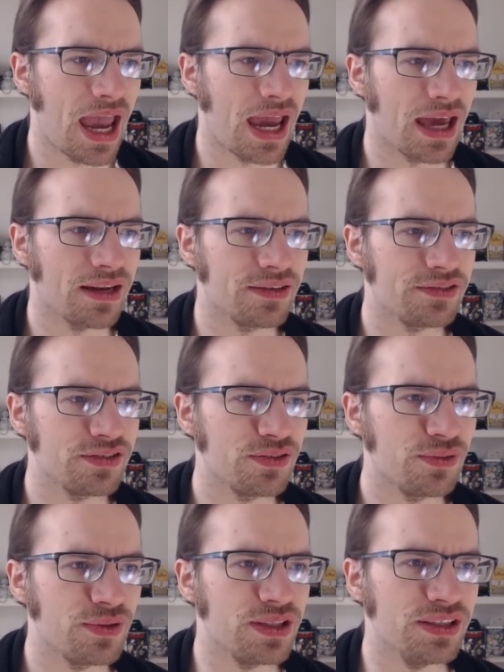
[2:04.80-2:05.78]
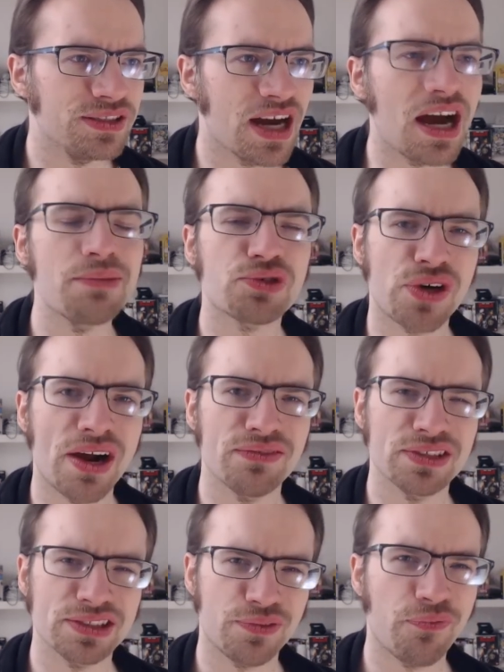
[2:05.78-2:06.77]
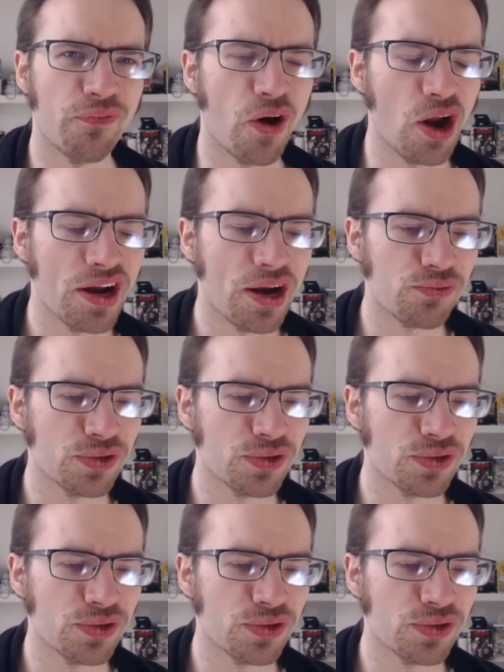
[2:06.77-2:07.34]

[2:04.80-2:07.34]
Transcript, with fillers: and the time travel is fun